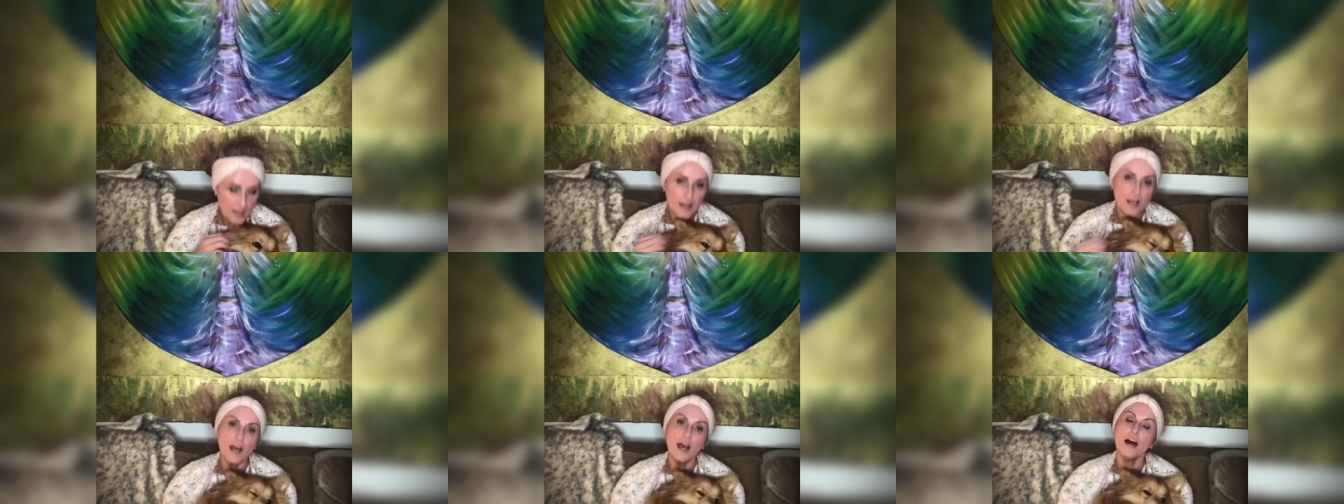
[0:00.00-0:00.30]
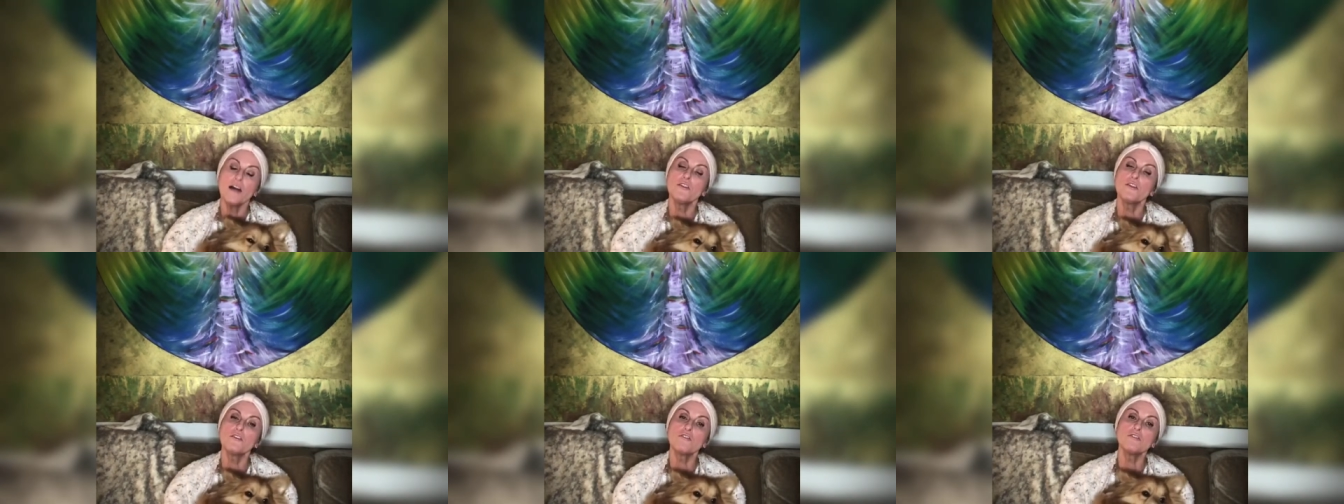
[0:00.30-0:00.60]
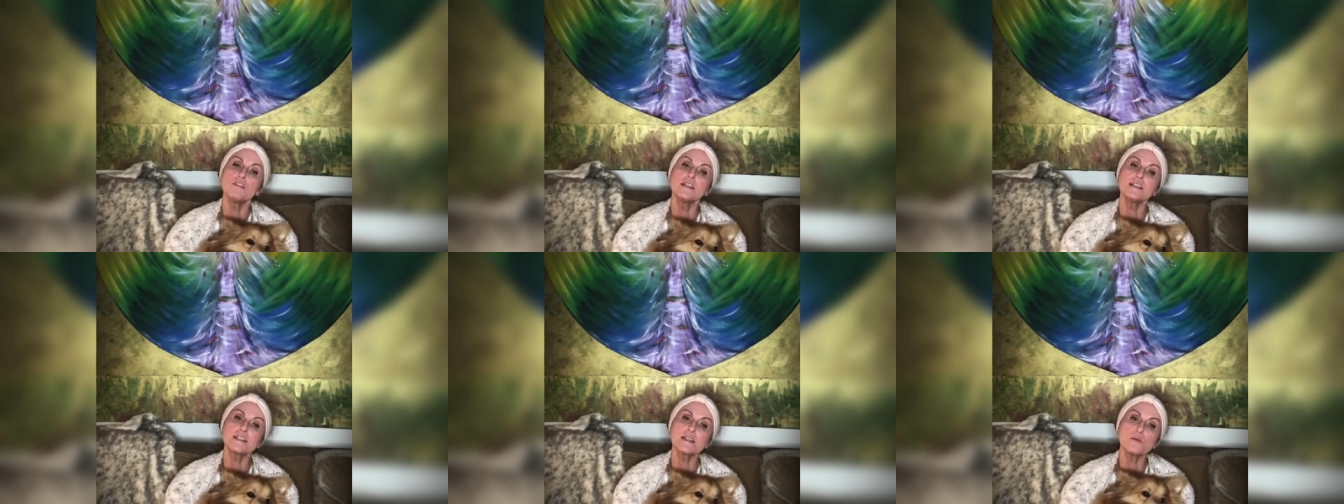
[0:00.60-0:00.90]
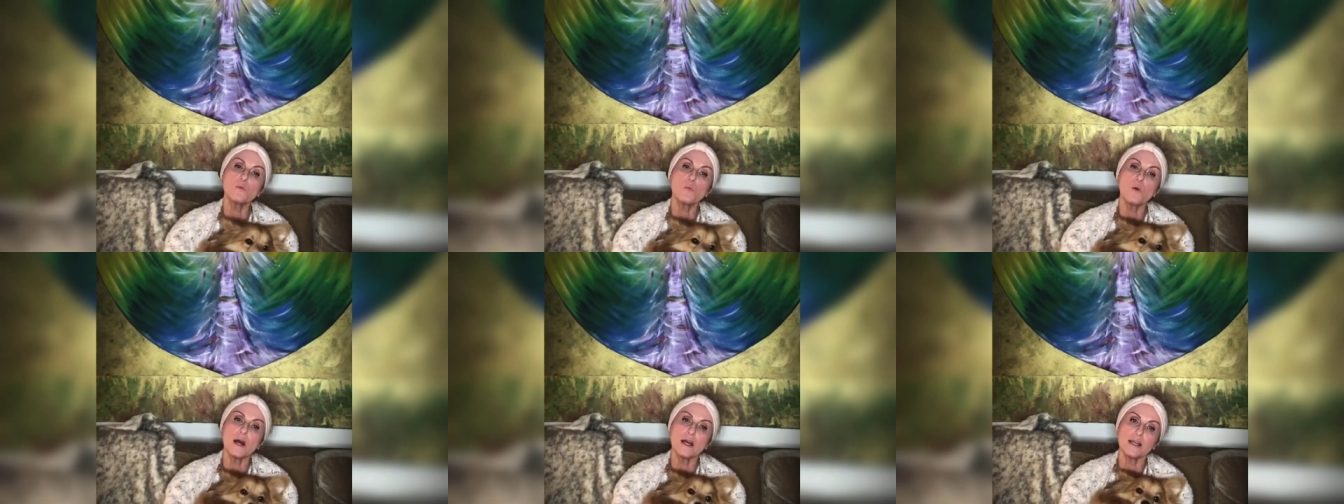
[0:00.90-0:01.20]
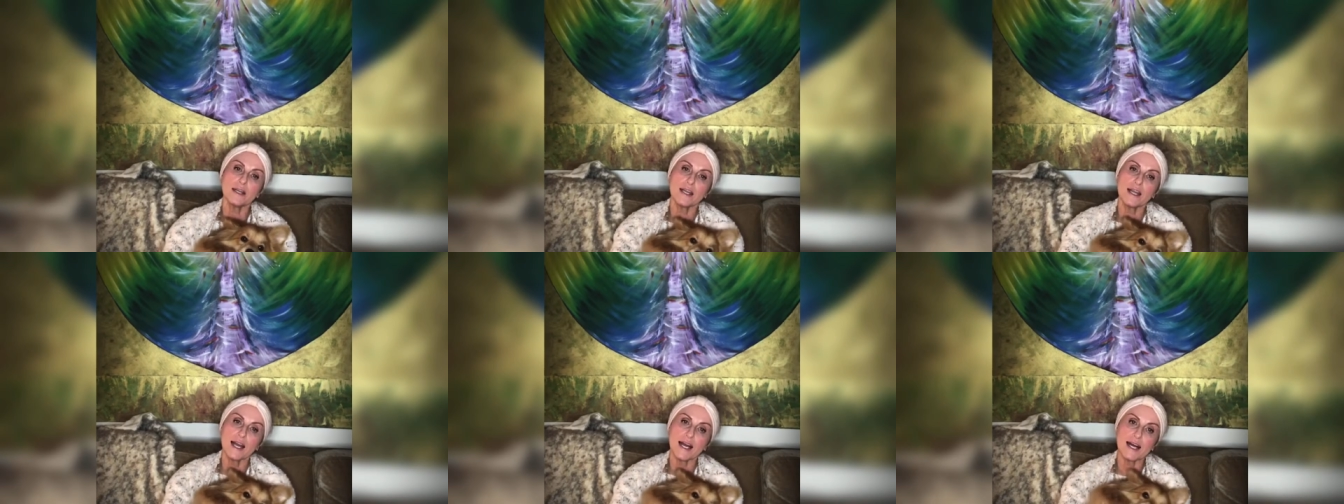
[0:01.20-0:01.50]
And the reason why he
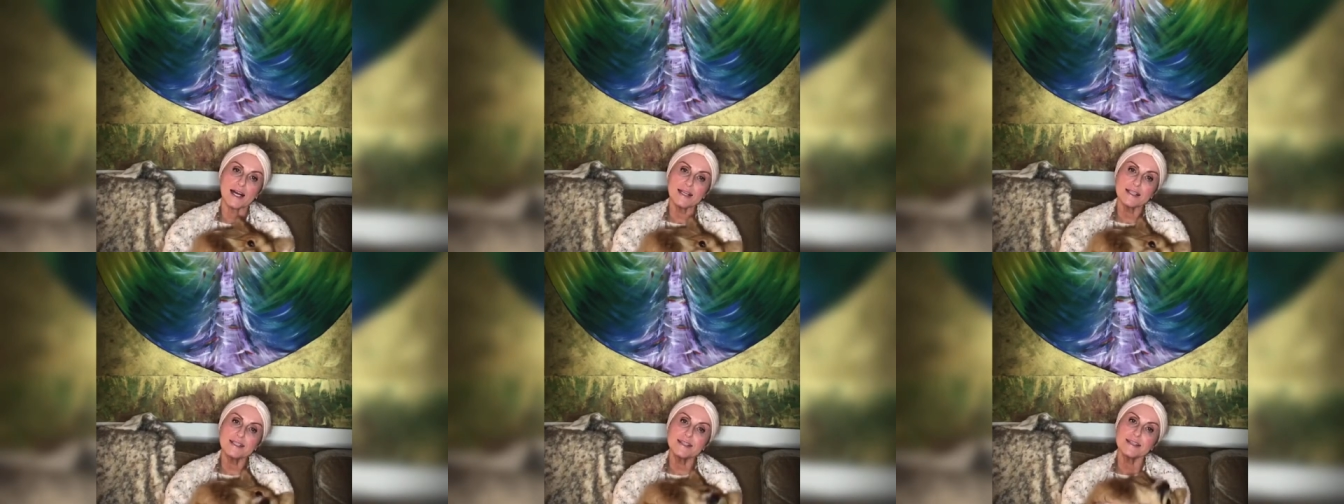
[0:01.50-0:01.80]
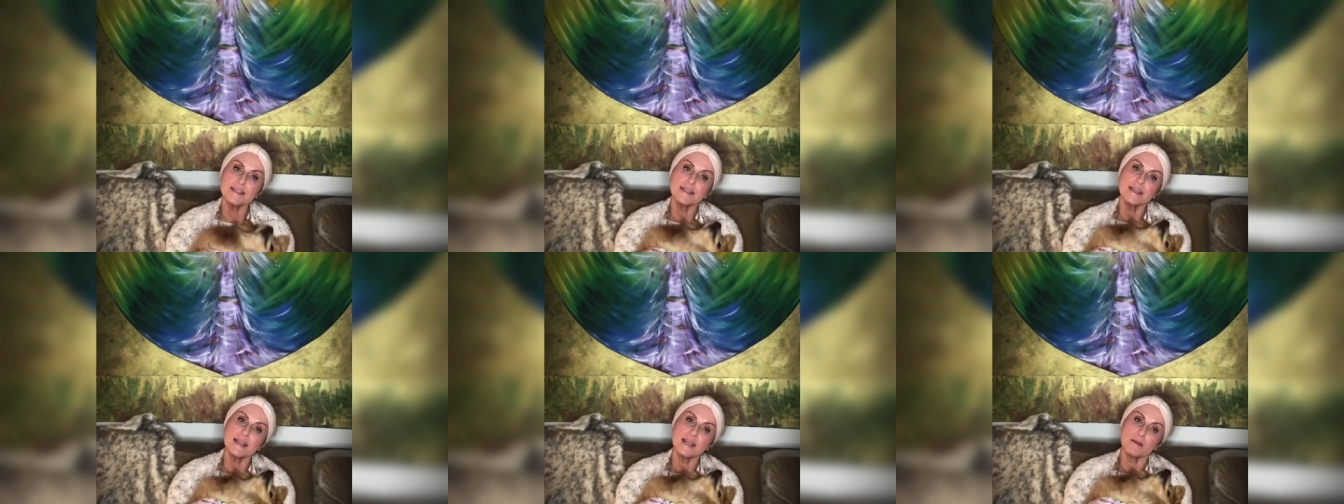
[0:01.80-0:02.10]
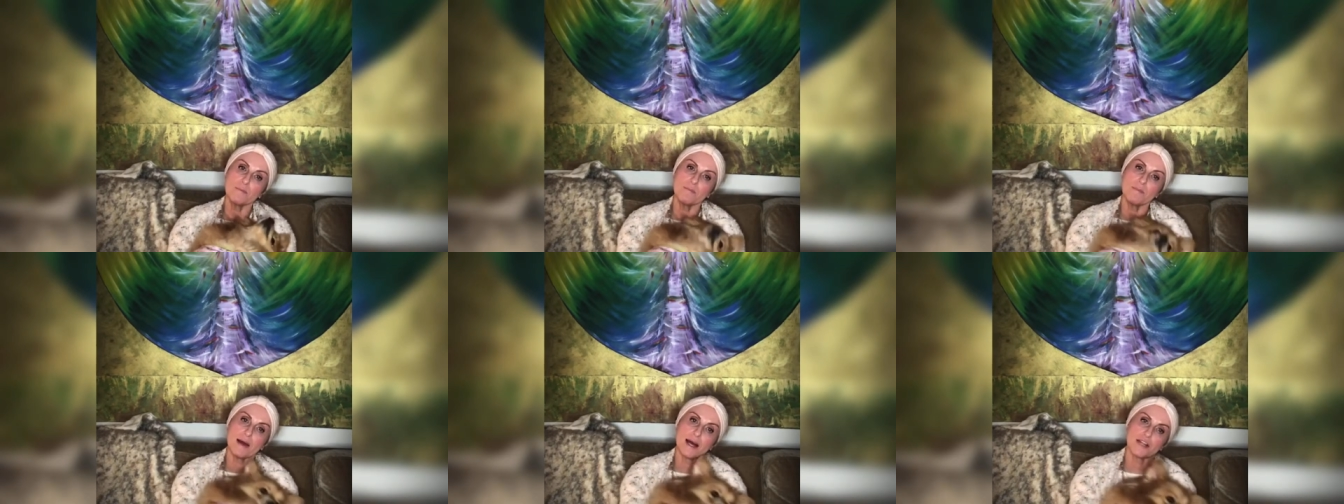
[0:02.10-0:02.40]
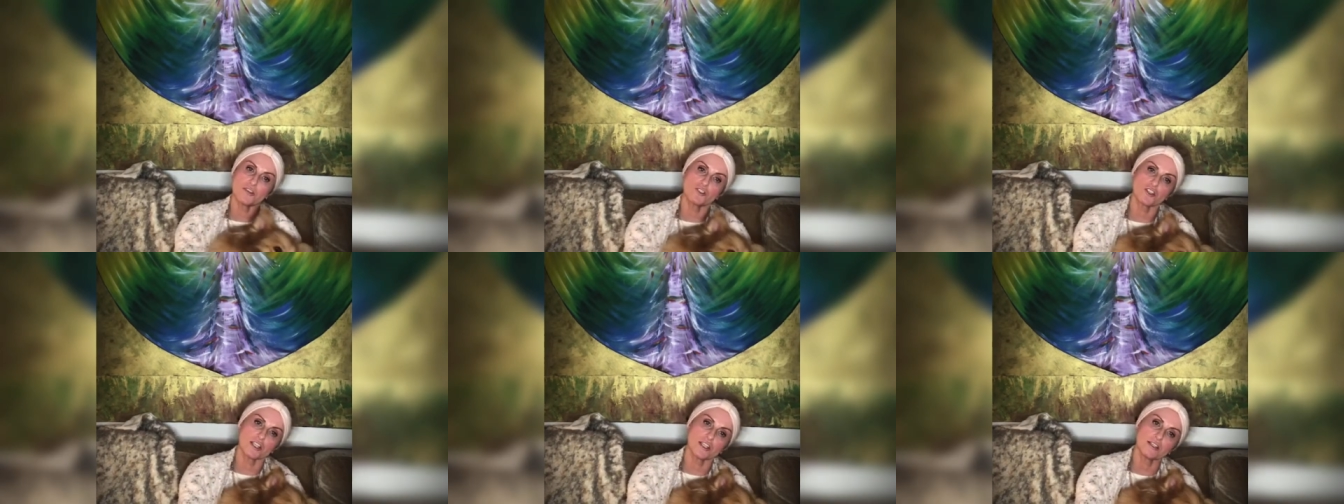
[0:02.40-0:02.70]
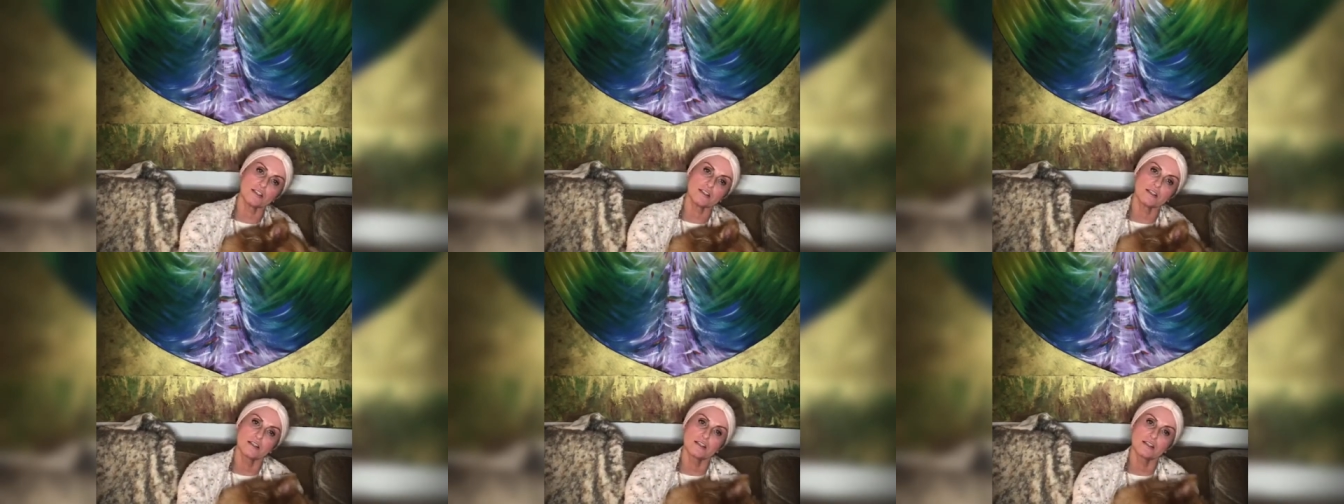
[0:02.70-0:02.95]
has the name Magic